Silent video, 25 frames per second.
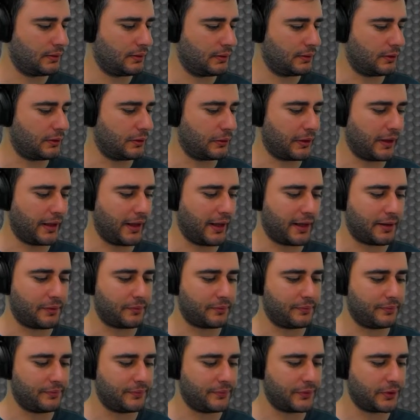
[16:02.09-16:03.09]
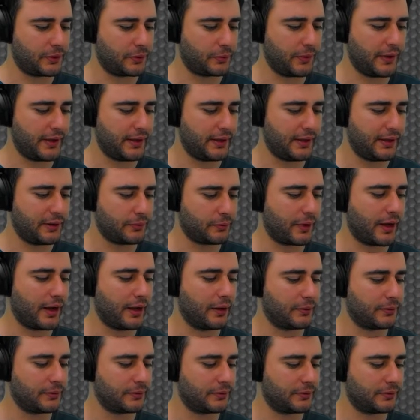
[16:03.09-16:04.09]
Okay, really
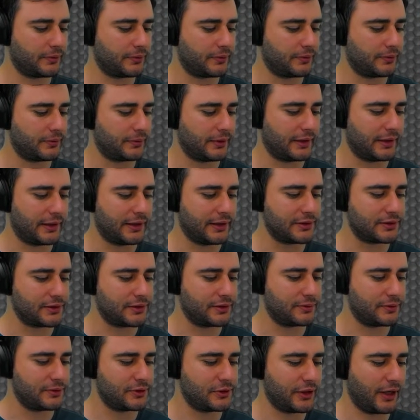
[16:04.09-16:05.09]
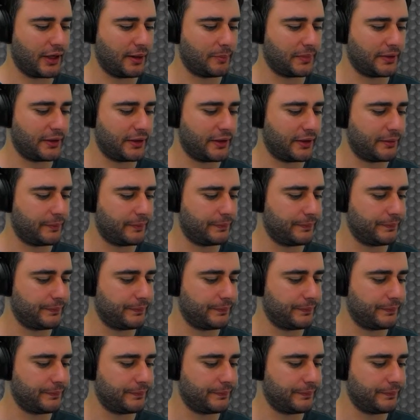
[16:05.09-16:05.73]
round, large shape there.